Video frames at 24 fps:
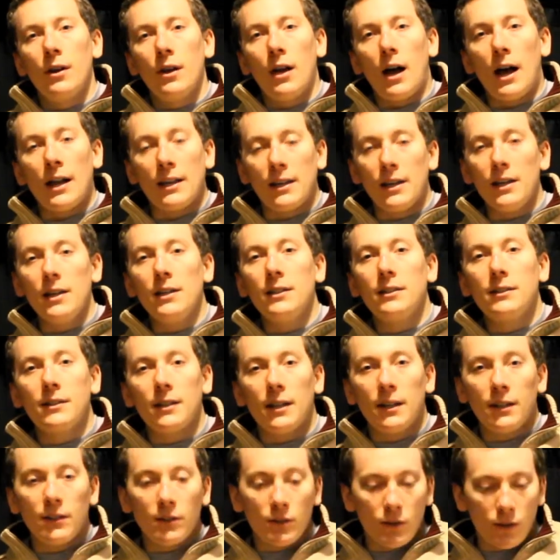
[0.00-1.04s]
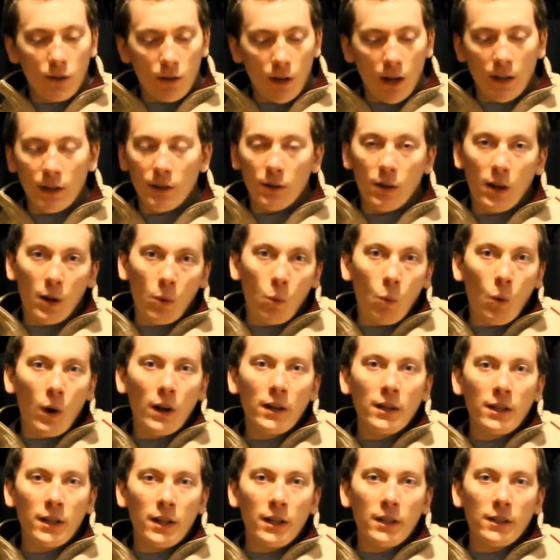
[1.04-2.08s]
one yeast
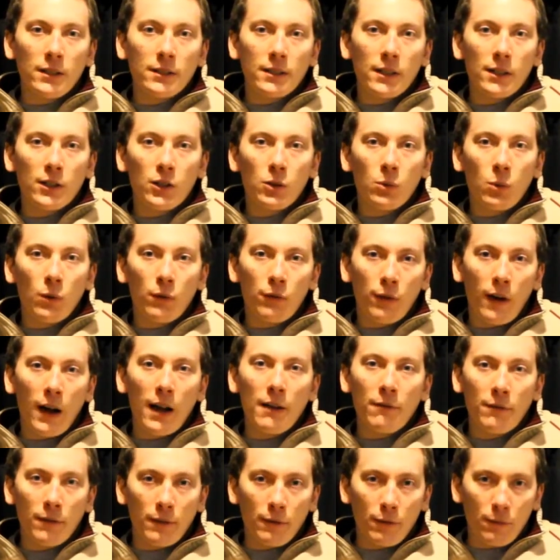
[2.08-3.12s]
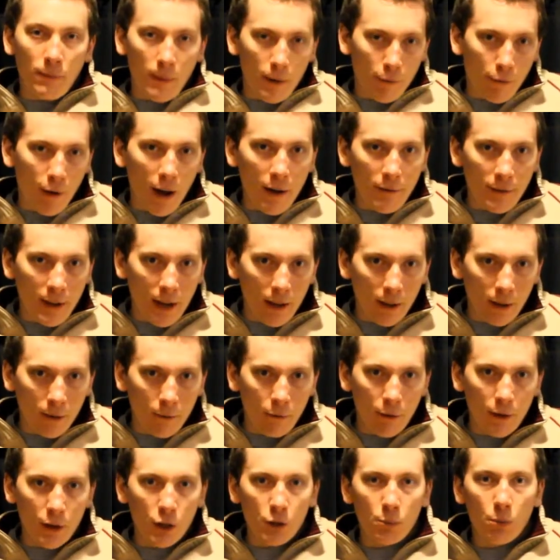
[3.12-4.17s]
into a 5-gallon
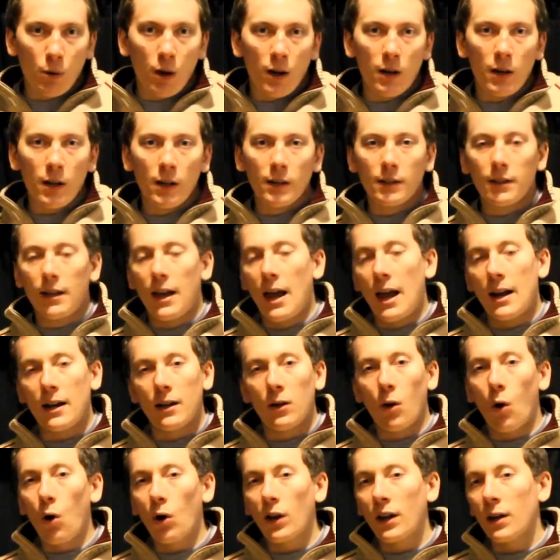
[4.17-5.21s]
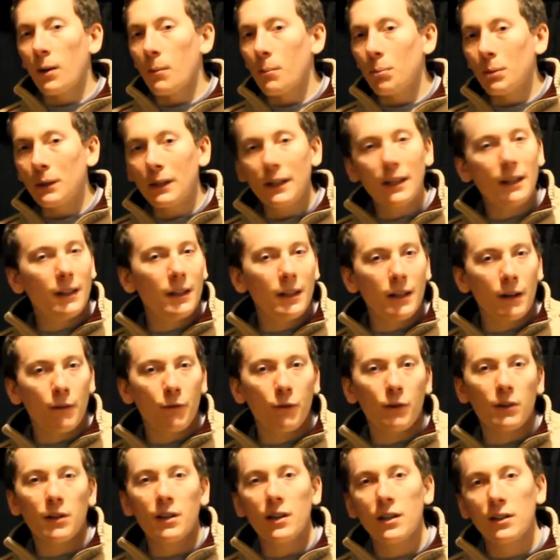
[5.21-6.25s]
finished product, and a completely
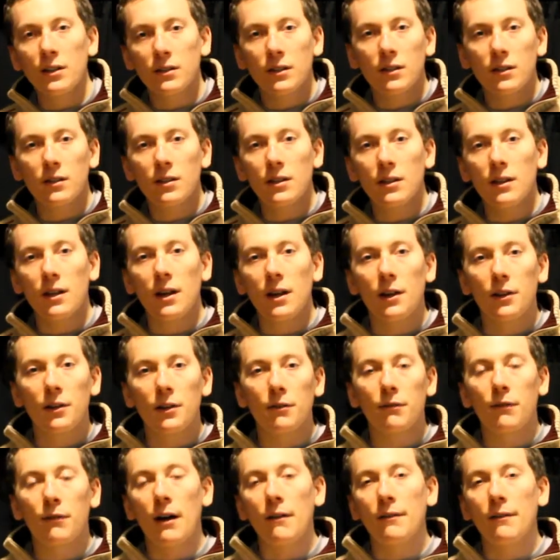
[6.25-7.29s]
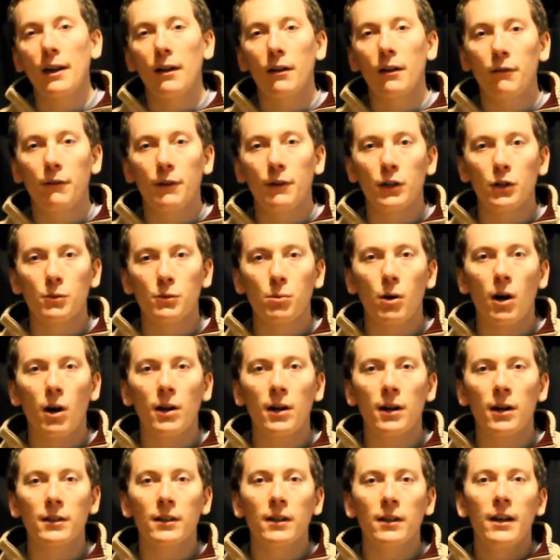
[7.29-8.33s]
different yeast into the other 5-gallon finished
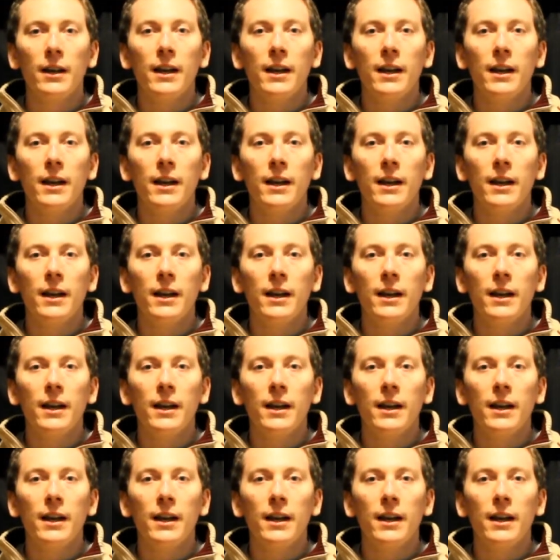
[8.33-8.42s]
product,